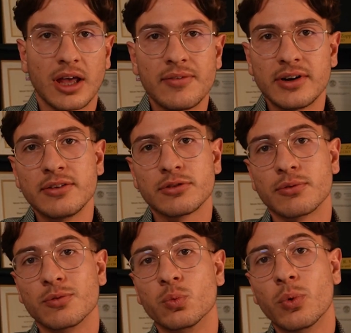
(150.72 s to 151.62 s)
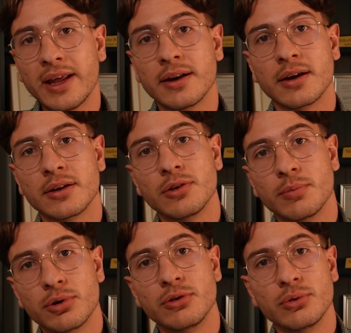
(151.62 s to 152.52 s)
evidence of when you
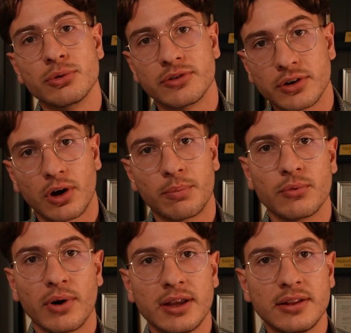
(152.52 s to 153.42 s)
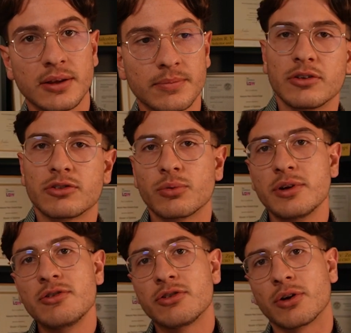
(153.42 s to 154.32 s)
produced the copyright,
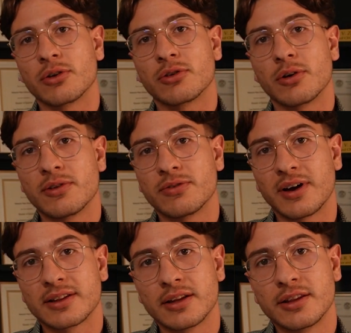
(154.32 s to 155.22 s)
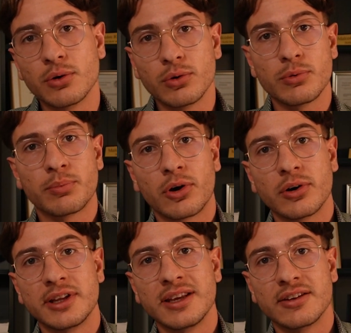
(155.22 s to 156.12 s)
screenshots of the fact that the other
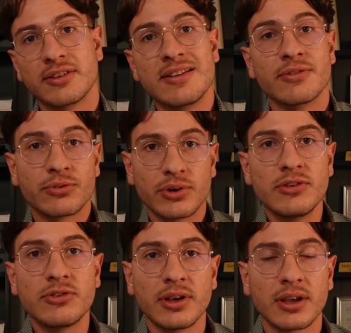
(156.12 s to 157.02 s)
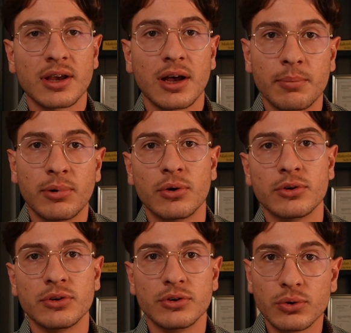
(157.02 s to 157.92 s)
party is infringing
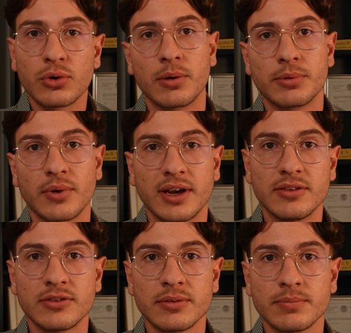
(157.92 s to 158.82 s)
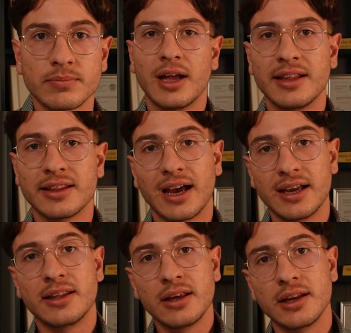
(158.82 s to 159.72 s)
upon your copyright, and
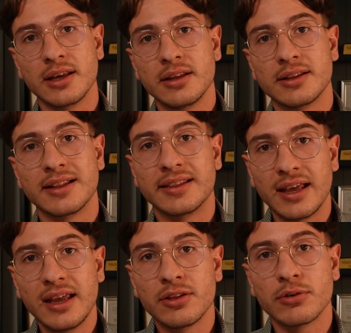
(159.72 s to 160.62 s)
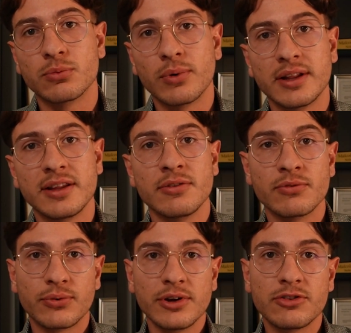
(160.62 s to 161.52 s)
ideally the date of when the
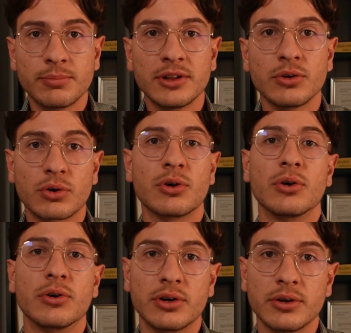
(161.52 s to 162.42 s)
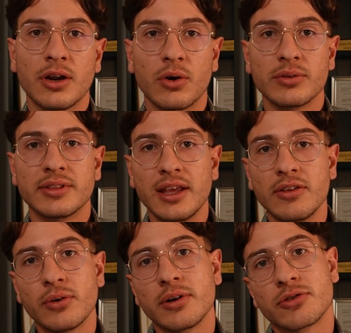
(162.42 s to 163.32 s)
infringement occurred. Now,
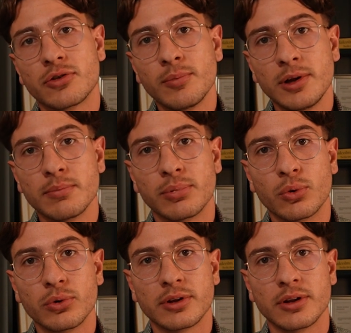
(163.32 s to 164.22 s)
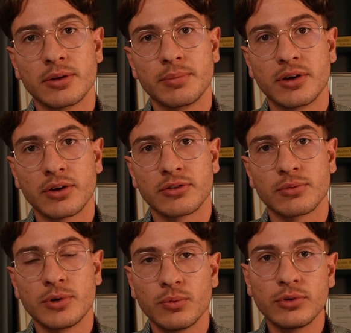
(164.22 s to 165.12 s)
dates are extremely important
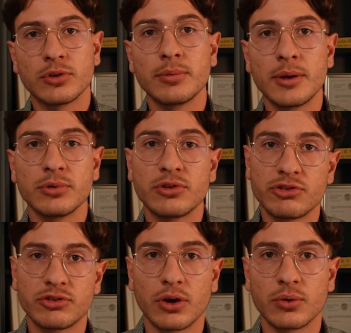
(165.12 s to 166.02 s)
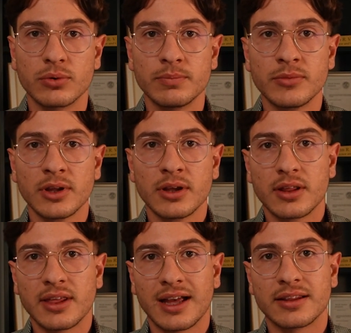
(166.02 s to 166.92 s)
because we want to be able to show
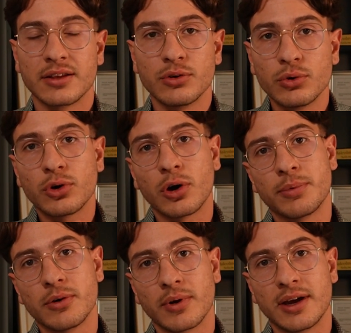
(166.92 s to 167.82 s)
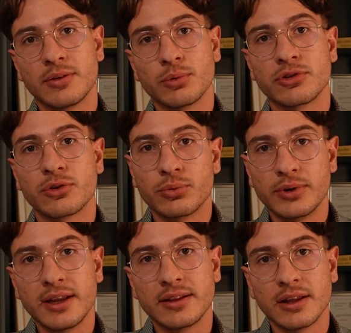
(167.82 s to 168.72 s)
that your copyright was
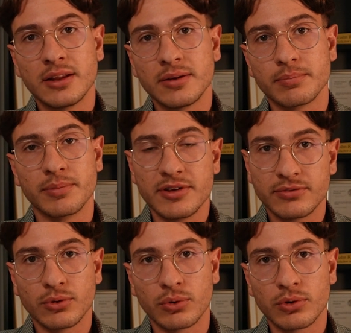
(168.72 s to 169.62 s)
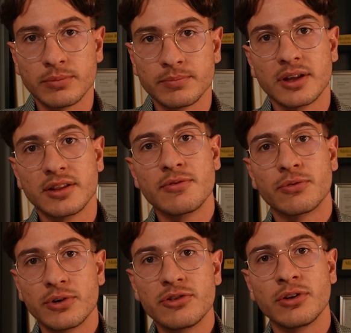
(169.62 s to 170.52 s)
created before the
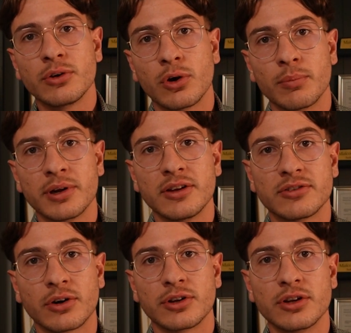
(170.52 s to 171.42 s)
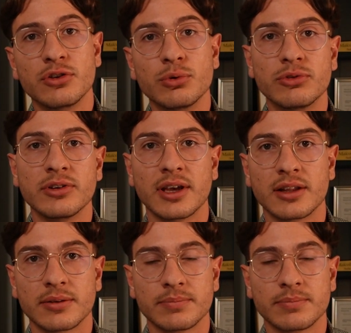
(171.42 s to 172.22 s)
infringing company started using it.